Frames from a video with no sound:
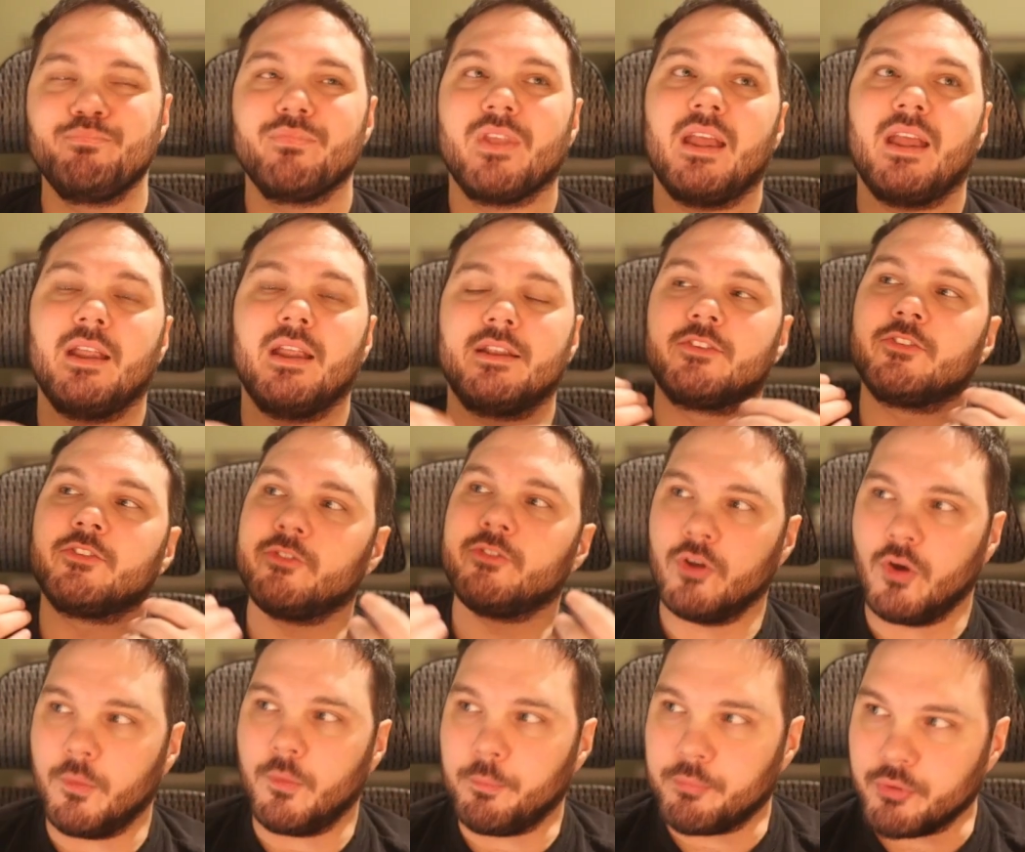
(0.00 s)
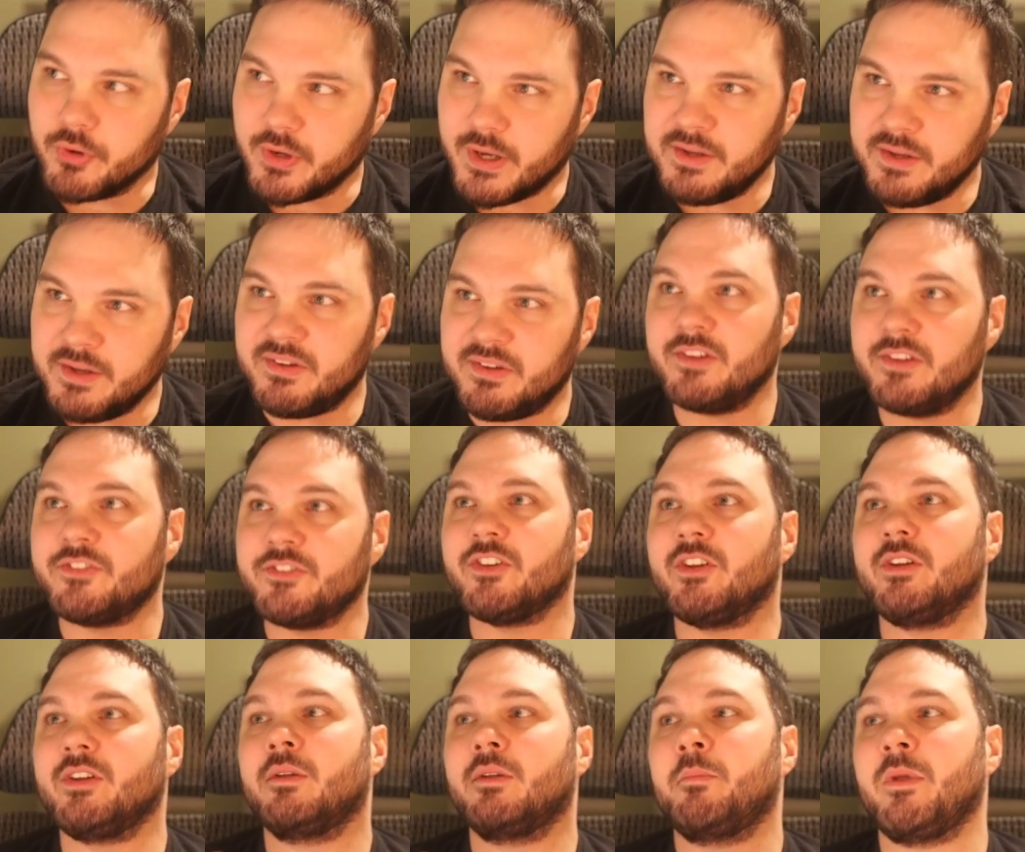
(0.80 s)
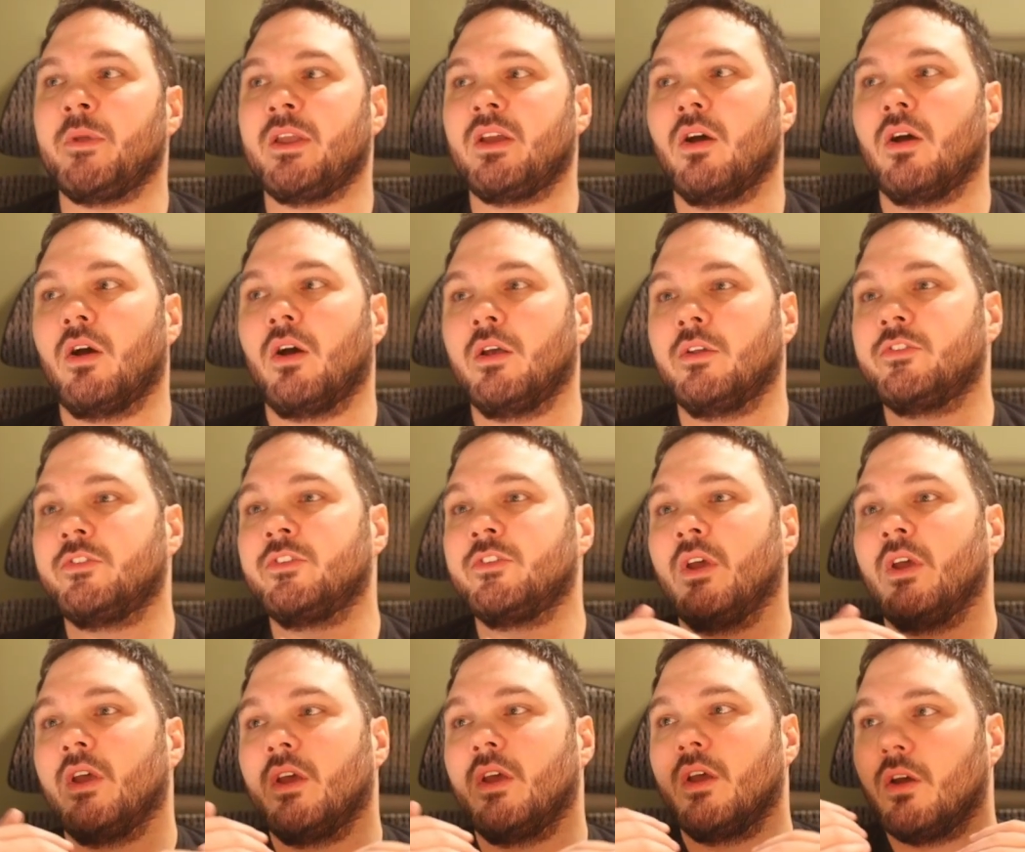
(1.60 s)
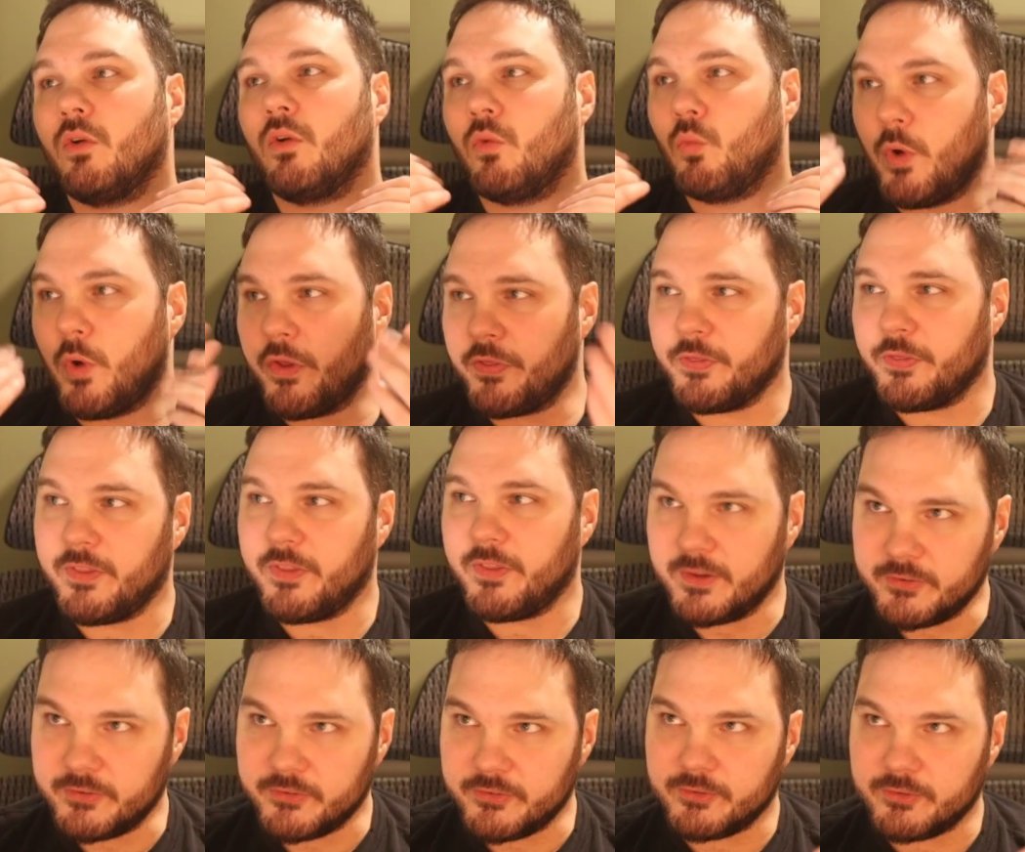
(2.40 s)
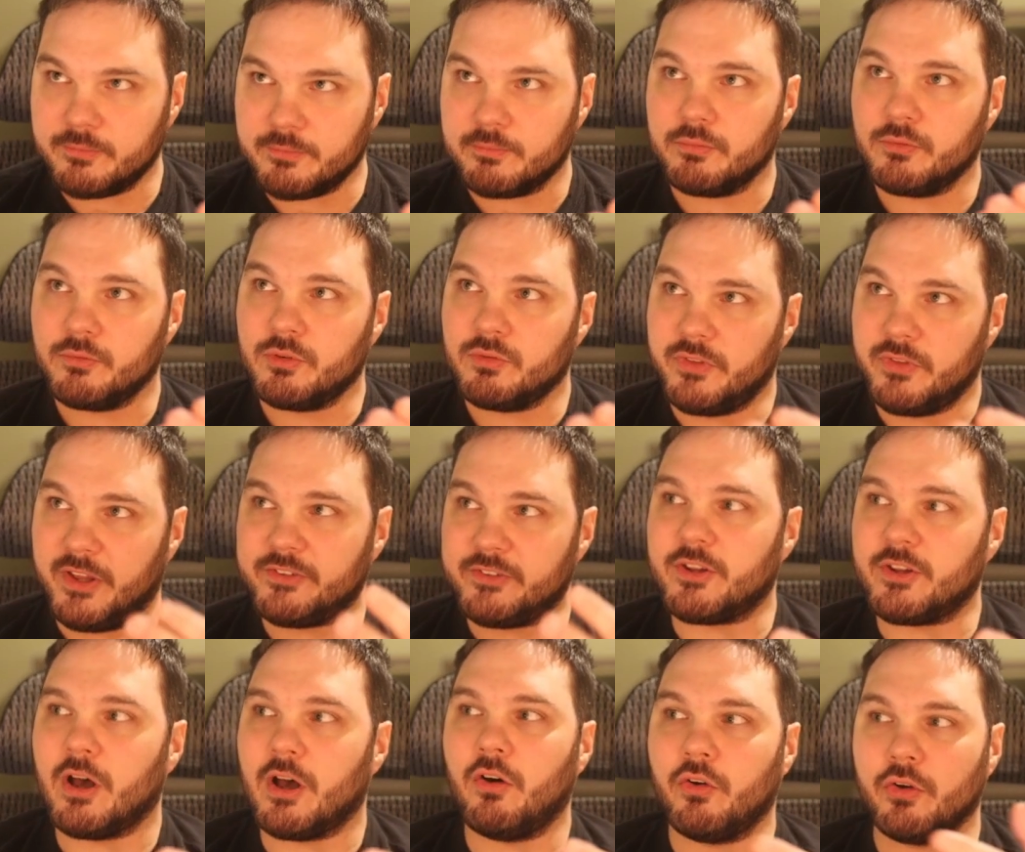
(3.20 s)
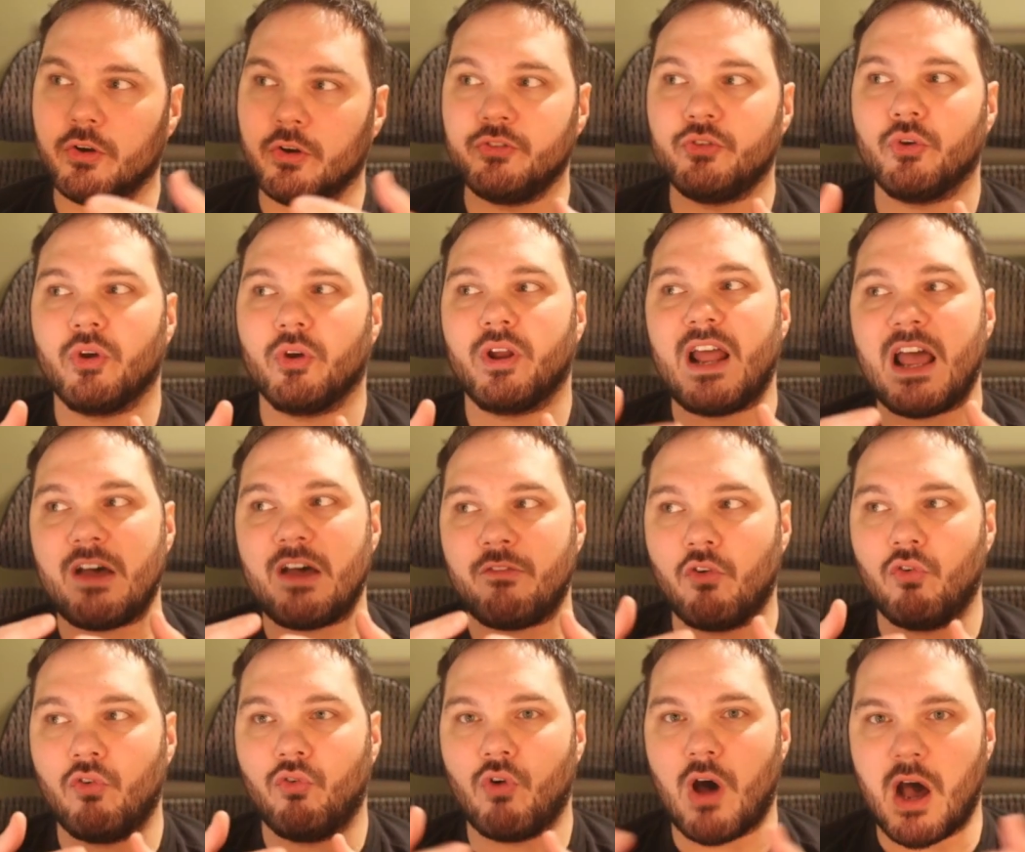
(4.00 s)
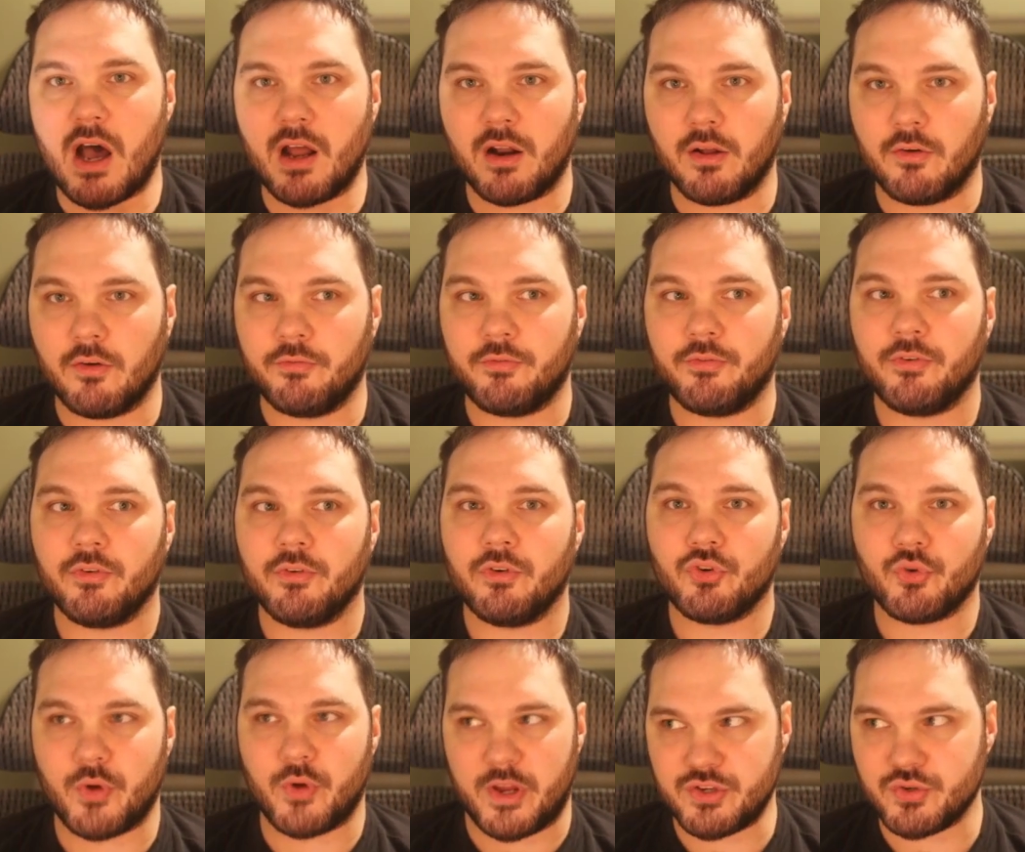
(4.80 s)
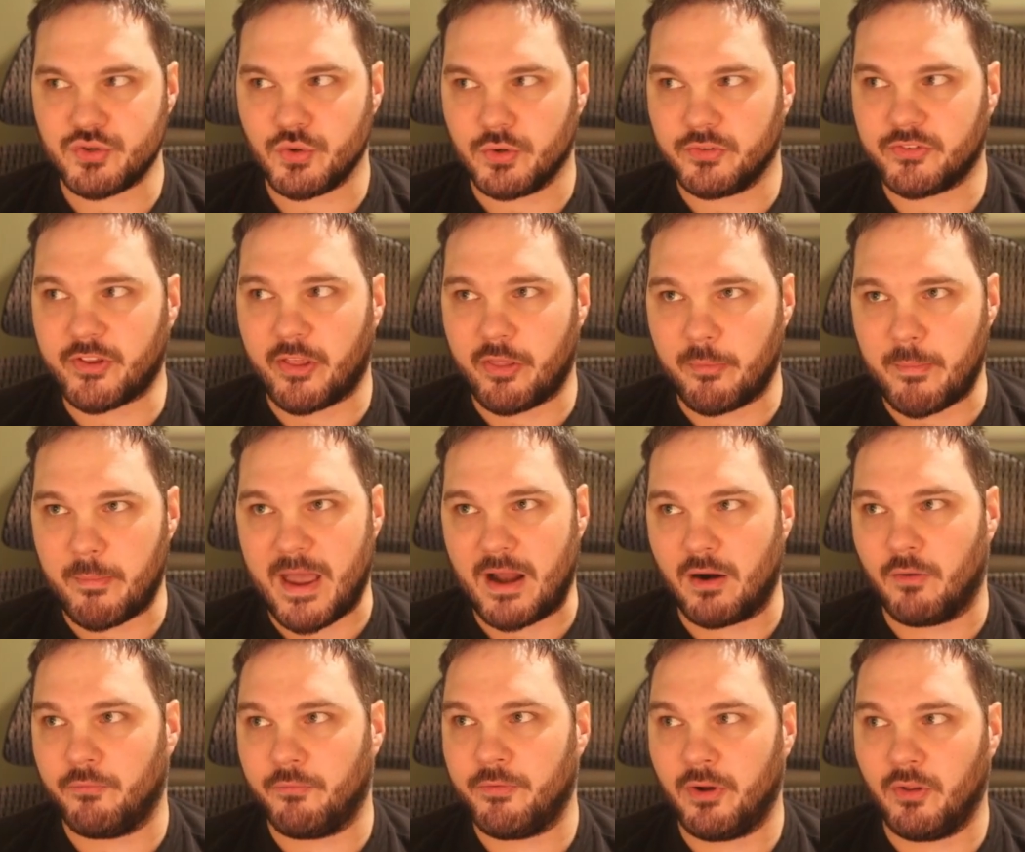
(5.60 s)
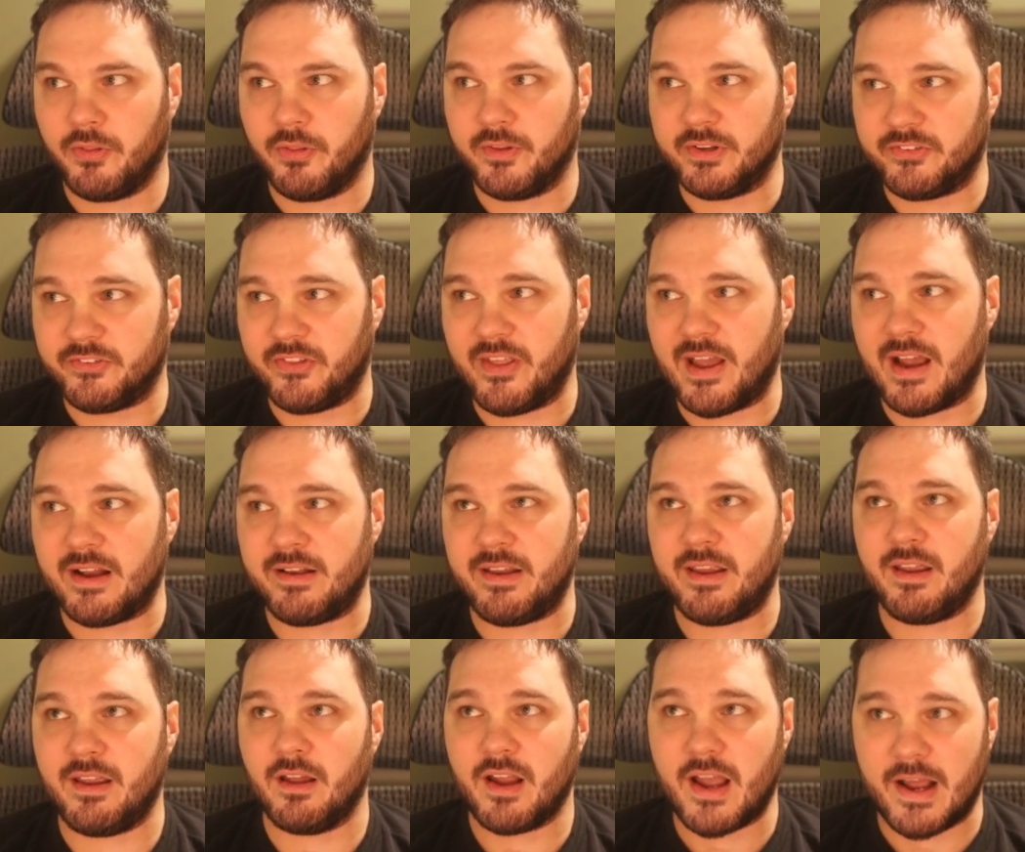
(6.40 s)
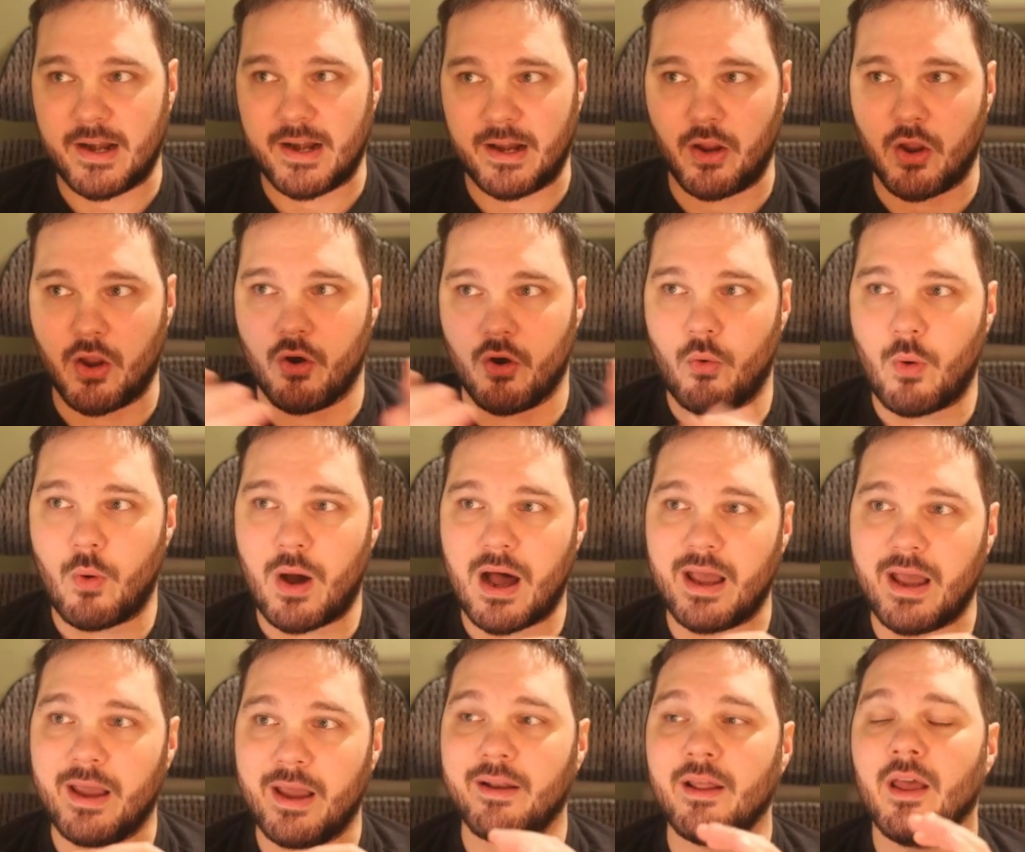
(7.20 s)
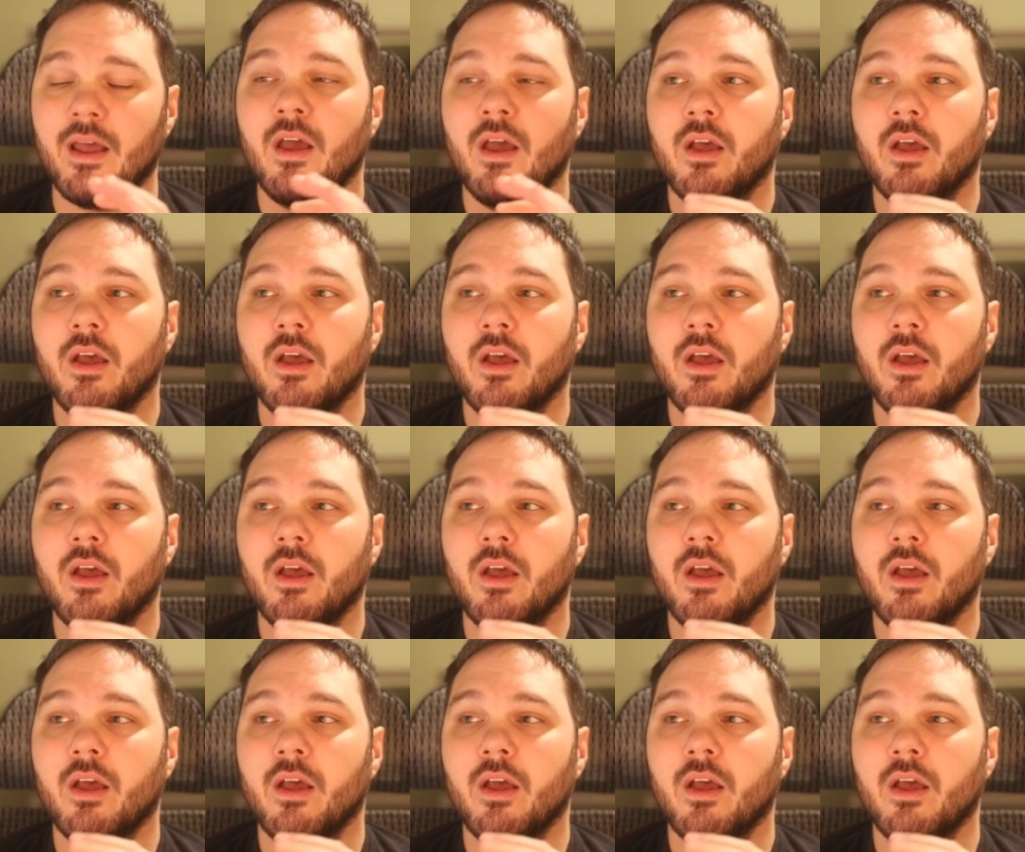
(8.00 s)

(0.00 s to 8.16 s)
It's still pretty decent because with these colors, you're going to have a lot of creatures on the battlefield is the idea, kind of go wide.